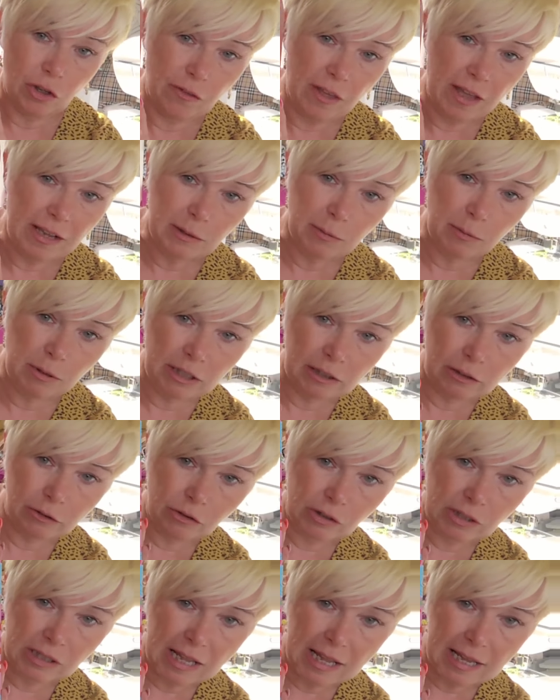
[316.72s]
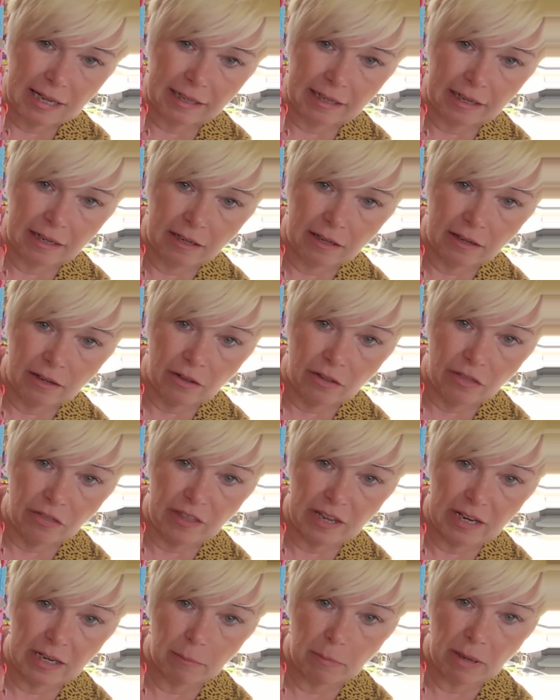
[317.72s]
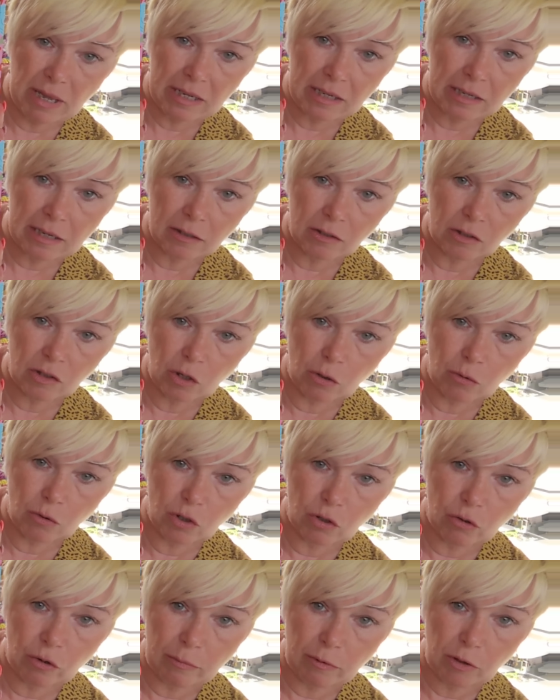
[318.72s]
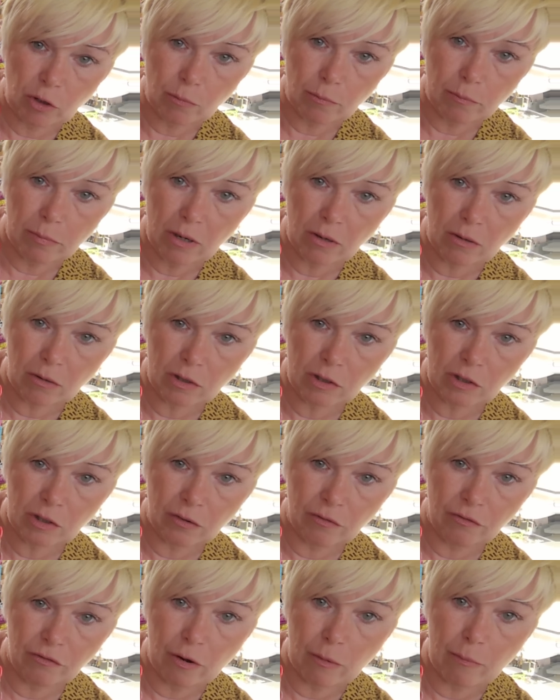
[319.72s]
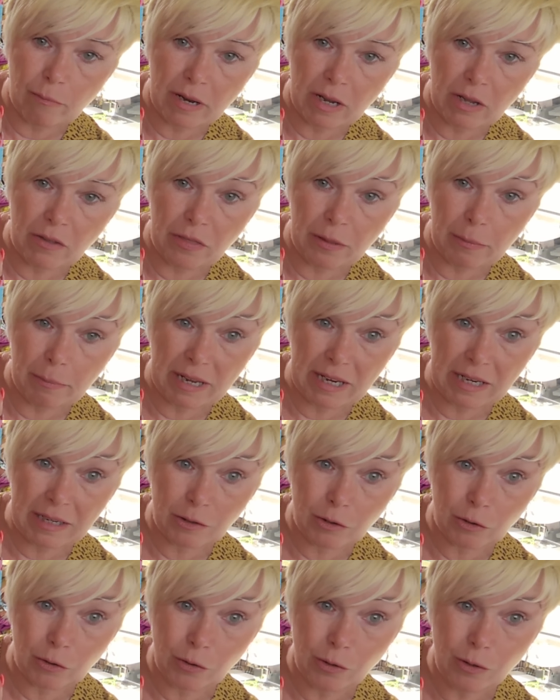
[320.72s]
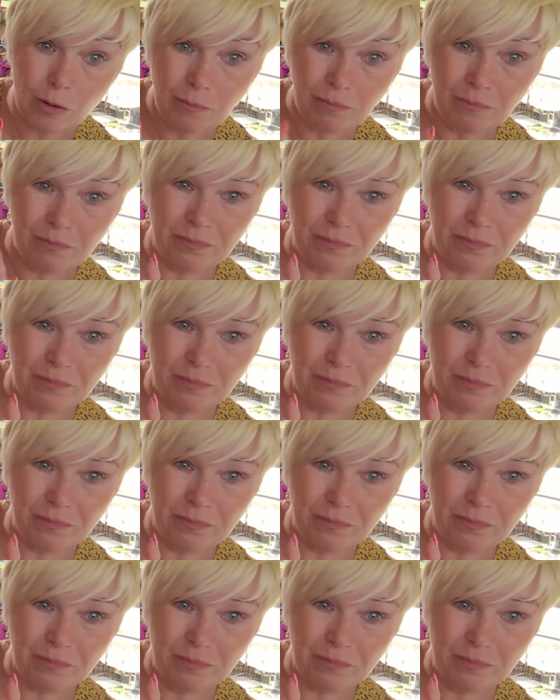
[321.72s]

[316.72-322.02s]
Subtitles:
that's what it looks like. Think pink Sewscription box from beyond the pink door.